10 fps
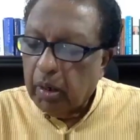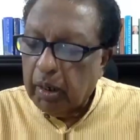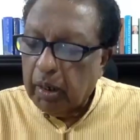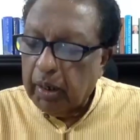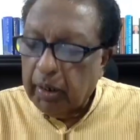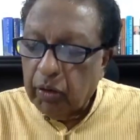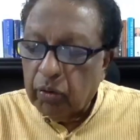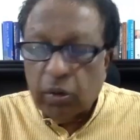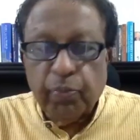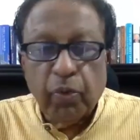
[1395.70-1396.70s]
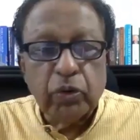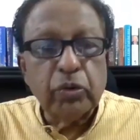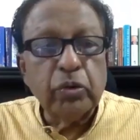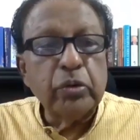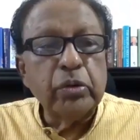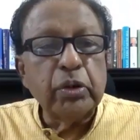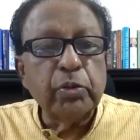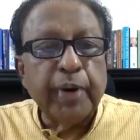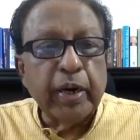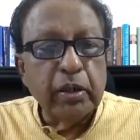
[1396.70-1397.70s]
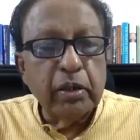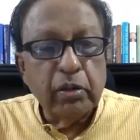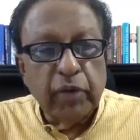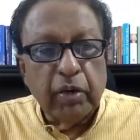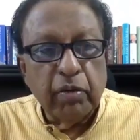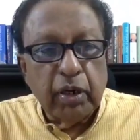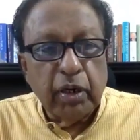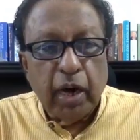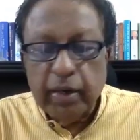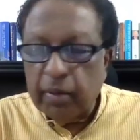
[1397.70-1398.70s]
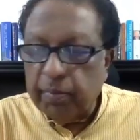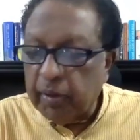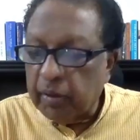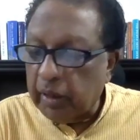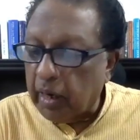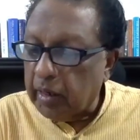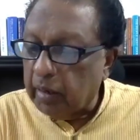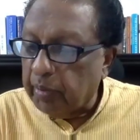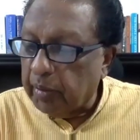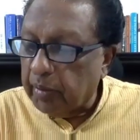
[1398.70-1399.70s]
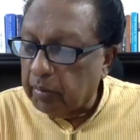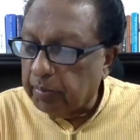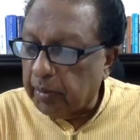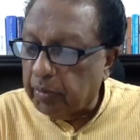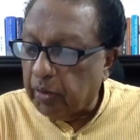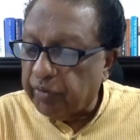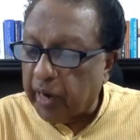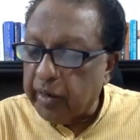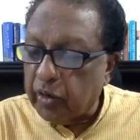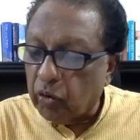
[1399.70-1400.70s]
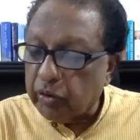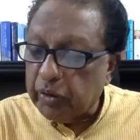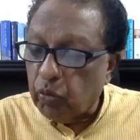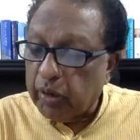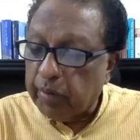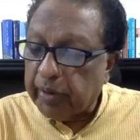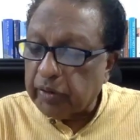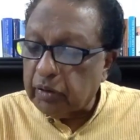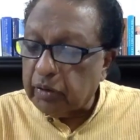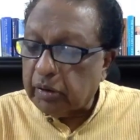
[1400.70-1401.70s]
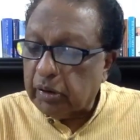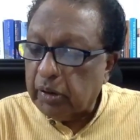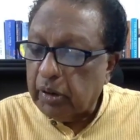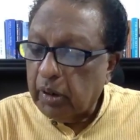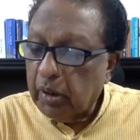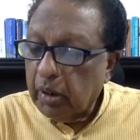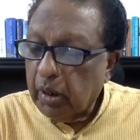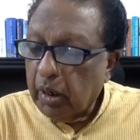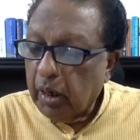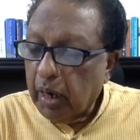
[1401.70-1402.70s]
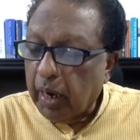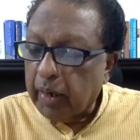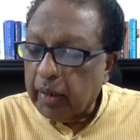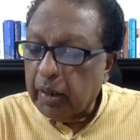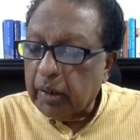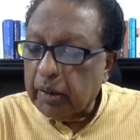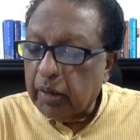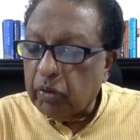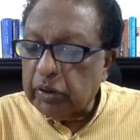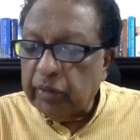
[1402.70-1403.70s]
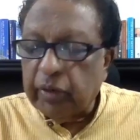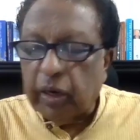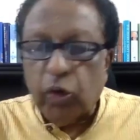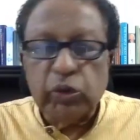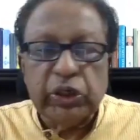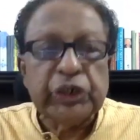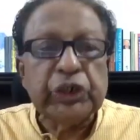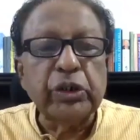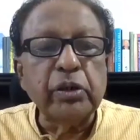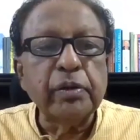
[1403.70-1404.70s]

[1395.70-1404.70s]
Uh, in Europe also, they spread wherever Iranian, Iranian people of Iranian origin were present. And uh, there was even accusation